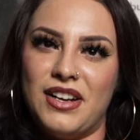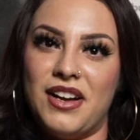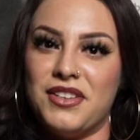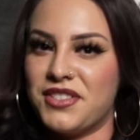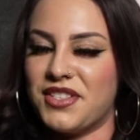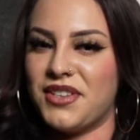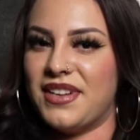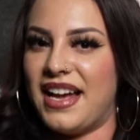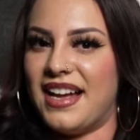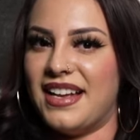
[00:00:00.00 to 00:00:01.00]

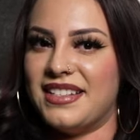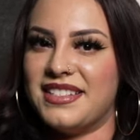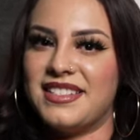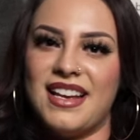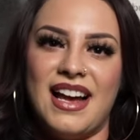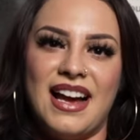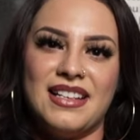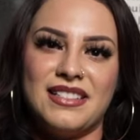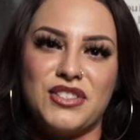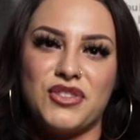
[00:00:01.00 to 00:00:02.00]
Also as
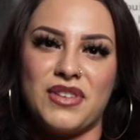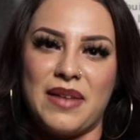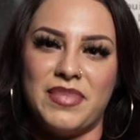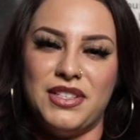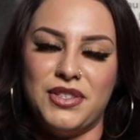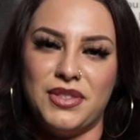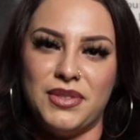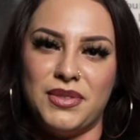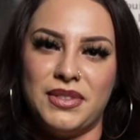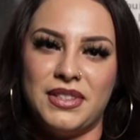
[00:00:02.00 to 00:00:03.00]

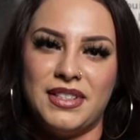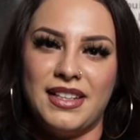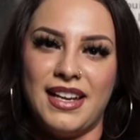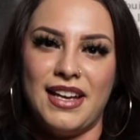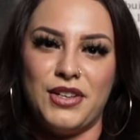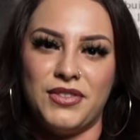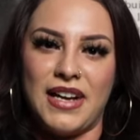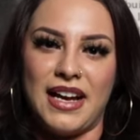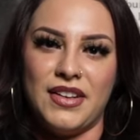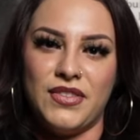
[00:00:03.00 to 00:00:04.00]

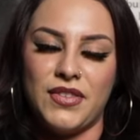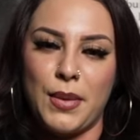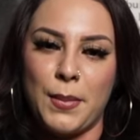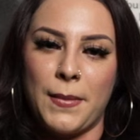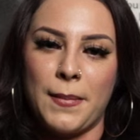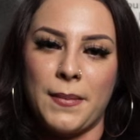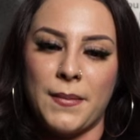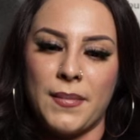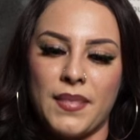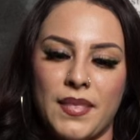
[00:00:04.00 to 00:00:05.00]
@scrappydo805.
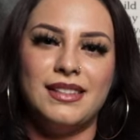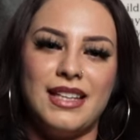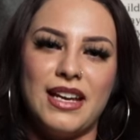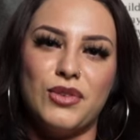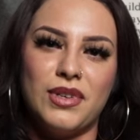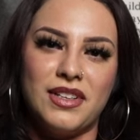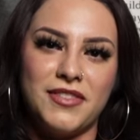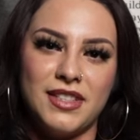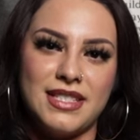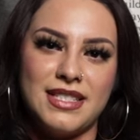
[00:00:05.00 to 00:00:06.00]
Thank you all
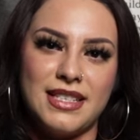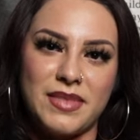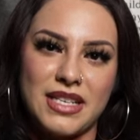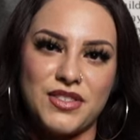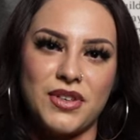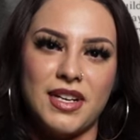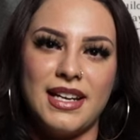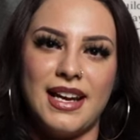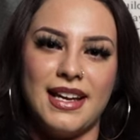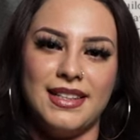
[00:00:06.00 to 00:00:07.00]
for listening to my
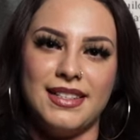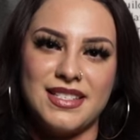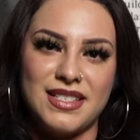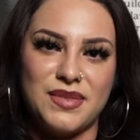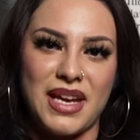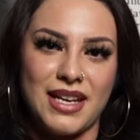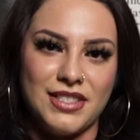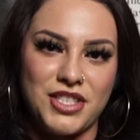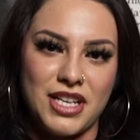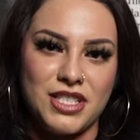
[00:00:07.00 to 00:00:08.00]
story, and this is
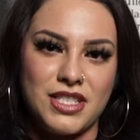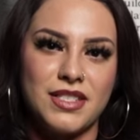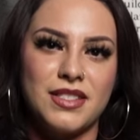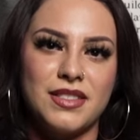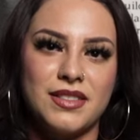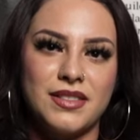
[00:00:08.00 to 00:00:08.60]
Making Changez.